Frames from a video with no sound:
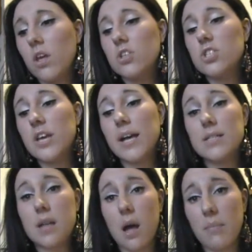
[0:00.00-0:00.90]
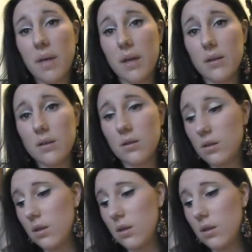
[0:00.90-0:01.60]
She has not been